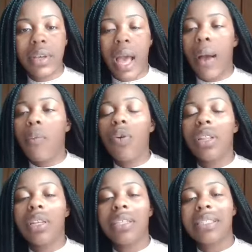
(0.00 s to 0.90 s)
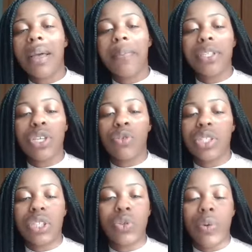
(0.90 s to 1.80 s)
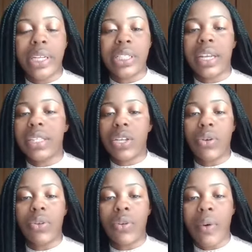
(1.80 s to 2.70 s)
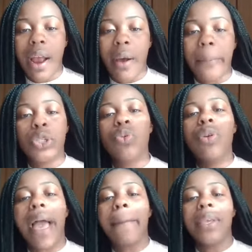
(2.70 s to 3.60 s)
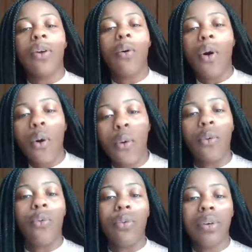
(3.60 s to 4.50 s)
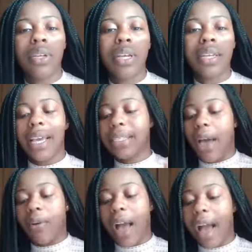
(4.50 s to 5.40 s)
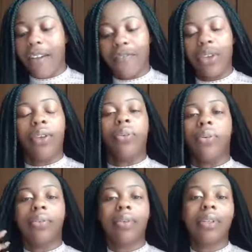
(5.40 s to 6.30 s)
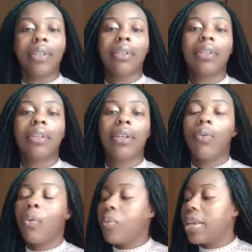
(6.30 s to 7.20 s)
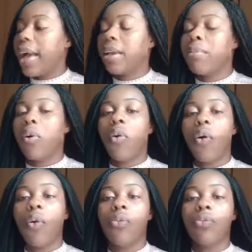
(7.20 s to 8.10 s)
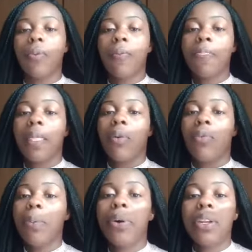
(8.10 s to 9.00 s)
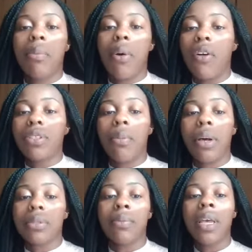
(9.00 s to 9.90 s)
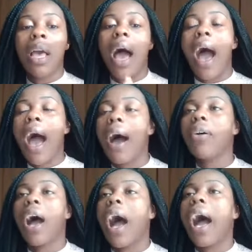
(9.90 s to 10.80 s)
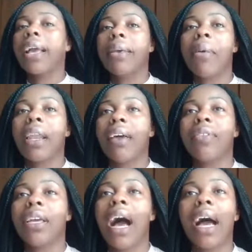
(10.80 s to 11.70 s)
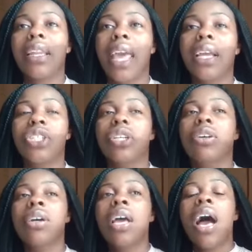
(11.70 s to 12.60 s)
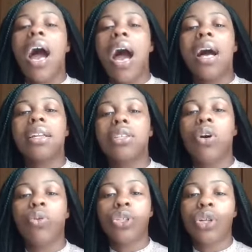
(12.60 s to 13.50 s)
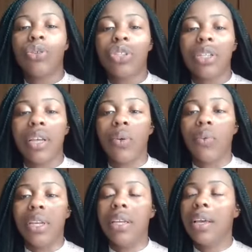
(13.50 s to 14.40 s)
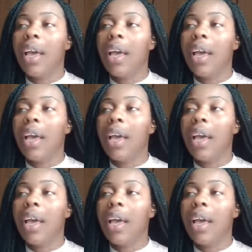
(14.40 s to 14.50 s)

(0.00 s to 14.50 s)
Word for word: I'm willing to step into your situation and turn it around, but you got me on hold. That's how God feel. When we got him on hold, we putting him off to muscle. I'll I'll give my life to God next year. I'll go to church another week.